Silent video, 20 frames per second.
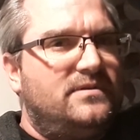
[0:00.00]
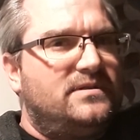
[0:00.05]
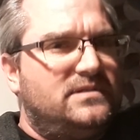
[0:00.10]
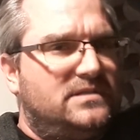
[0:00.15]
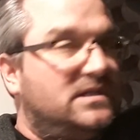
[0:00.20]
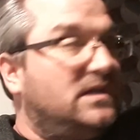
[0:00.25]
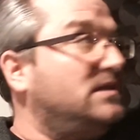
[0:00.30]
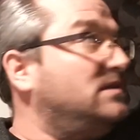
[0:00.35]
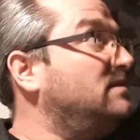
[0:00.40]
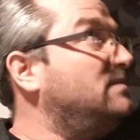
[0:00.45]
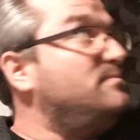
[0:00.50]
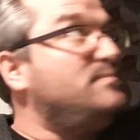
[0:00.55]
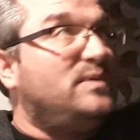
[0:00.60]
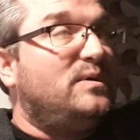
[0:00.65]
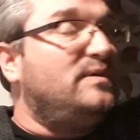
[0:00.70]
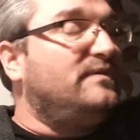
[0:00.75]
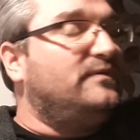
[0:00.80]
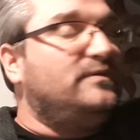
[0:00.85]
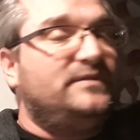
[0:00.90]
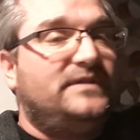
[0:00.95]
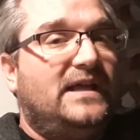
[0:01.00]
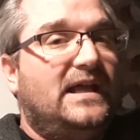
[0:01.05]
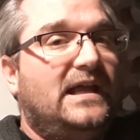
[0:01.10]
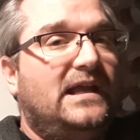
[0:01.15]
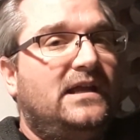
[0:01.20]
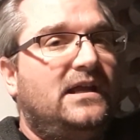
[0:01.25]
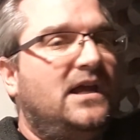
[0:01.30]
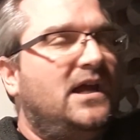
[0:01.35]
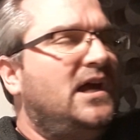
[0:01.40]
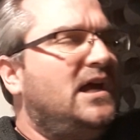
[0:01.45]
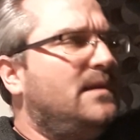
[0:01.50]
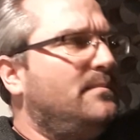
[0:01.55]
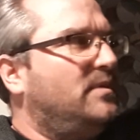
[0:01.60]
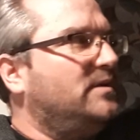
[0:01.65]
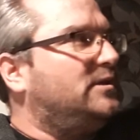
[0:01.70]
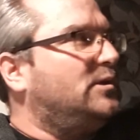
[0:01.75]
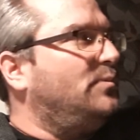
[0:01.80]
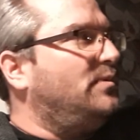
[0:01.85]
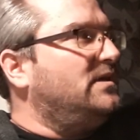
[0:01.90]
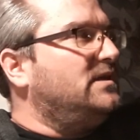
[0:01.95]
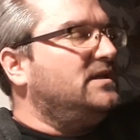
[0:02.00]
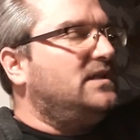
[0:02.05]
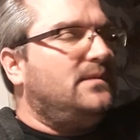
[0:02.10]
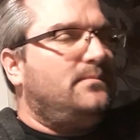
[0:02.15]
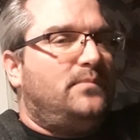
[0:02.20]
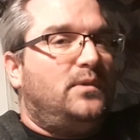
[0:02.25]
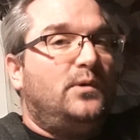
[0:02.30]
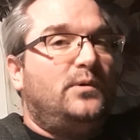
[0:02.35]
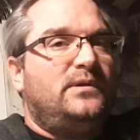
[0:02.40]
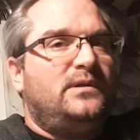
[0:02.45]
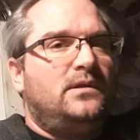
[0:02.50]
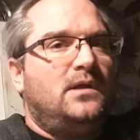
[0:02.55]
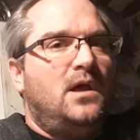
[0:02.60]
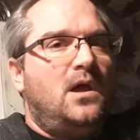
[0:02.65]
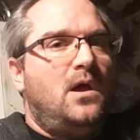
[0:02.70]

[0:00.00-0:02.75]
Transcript: A sunny, beautiful day, but the wind kept blowing.